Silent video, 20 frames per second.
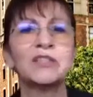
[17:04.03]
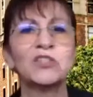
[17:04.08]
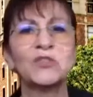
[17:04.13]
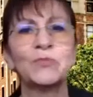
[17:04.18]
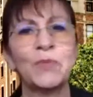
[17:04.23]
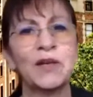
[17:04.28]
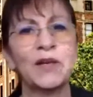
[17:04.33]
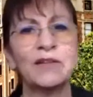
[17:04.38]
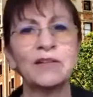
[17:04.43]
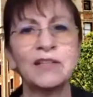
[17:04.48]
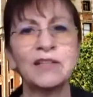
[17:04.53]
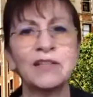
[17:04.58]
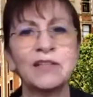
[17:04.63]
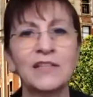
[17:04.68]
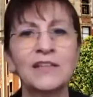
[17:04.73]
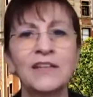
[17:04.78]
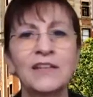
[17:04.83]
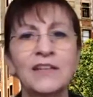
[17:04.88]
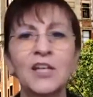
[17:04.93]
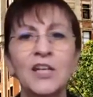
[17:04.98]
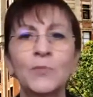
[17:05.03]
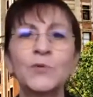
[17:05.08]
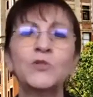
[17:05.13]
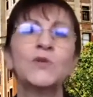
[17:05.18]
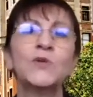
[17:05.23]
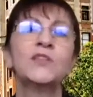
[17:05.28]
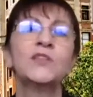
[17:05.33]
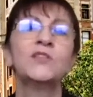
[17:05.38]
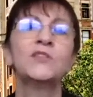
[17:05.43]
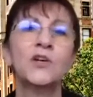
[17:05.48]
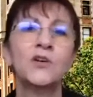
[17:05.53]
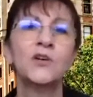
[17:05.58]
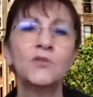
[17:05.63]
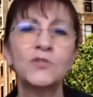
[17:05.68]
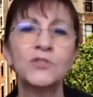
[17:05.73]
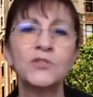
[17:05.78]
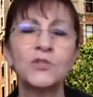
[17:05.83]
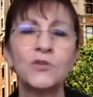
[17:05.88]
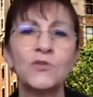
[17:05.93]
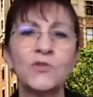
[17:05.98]
disparity between
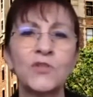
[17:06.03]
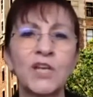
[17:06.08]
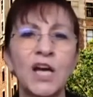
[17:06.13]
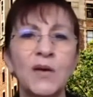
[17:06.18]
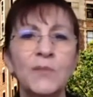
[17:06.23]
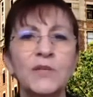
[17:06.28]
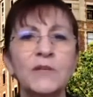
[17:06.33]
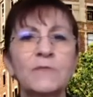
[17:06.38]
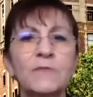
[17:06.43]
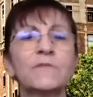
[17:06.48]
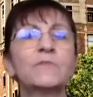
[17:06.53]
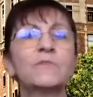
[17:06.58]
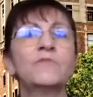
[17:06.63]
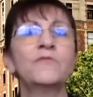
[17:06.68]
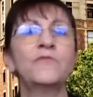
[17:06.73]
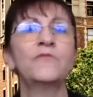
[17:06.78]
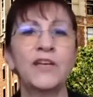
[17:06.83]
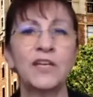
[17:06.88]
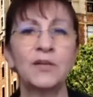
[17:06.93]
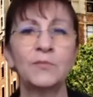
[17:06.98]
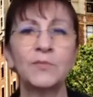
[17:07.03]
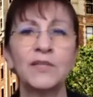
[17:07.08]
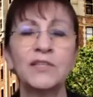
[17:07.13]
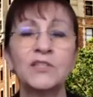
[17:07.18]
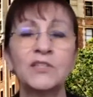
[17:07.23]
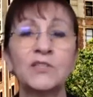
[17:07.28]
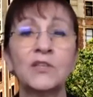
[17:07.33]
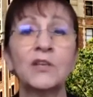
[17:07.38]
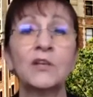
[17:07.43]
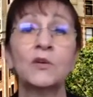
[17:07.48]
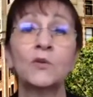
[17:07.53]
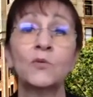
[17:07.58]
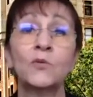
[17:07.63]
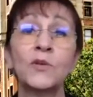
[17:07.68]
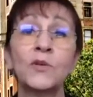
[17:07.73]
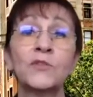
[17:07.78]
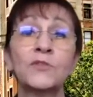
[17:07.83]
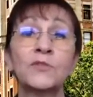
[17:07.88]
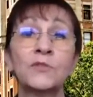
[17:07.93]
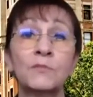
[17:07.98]
those youth coming from families
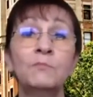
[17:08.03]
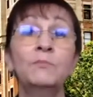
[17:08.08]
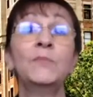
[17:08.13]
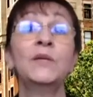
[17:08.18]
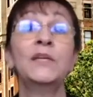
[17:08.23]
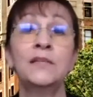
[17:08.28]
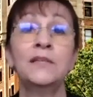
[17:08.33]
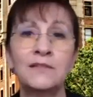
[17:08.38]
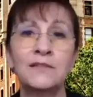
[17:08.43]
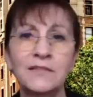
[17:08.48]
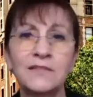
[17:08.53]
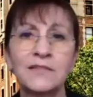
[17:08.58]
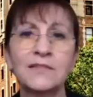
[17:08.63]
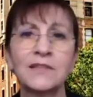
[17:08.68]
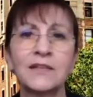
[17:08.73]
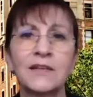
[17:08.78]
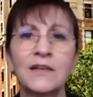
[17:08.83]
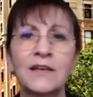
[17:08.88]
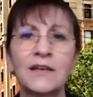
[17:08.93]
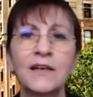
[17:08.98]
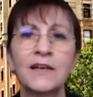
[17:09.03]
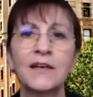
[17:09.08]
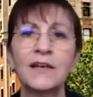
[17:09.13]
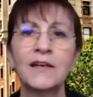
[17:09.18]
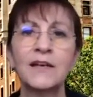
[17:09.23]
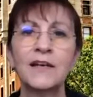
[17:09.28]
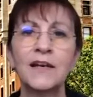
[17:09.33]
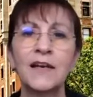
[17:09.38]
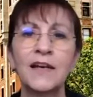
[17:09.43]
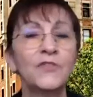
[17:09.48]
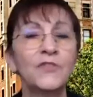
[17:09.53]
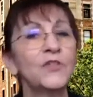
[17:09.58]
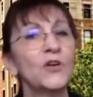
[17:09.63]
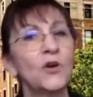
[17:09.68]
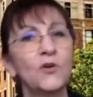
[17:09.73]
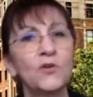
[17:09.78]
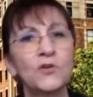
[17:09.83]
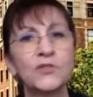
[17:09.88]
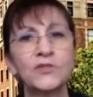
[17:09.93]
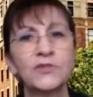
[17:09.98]
with means and
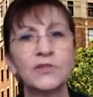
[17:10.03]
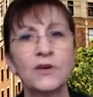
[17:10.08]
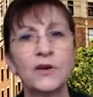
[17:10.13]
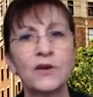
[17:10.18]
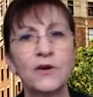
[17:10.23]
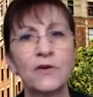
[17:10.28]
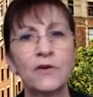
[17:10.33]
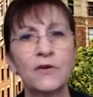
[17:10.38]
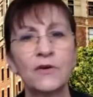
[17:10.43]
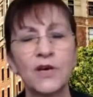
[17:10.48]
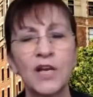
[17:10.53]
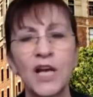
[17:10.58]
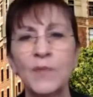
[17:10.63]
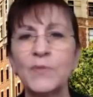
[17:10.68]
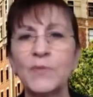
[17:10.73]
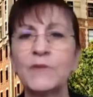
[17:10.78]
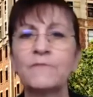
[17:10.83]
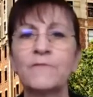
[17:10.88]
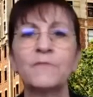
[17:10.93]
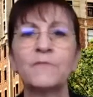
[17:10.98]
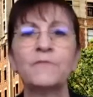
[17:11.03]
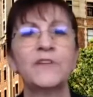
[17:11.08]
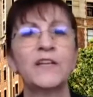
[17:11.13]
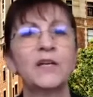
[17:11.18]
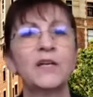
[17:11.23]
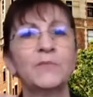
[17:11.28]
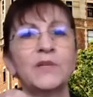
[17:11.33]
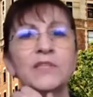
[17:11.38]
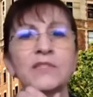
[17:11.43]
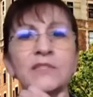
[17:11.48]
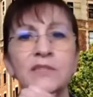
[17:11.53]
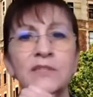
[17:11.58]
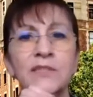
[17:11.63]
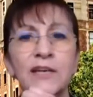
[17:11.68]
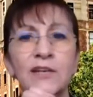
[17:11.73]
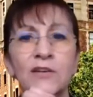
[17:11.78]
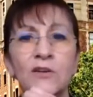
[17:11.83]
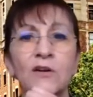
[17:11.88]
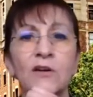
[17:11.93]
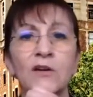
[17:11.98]
those coming from families
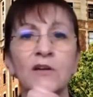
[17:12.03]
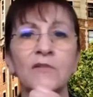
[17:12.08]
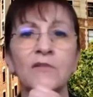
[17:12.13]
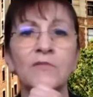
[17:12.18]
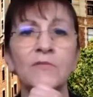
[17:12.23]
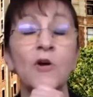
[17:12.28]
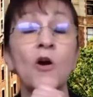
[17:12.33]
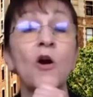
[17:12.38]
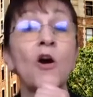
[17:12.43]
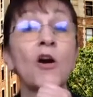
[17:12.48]
that are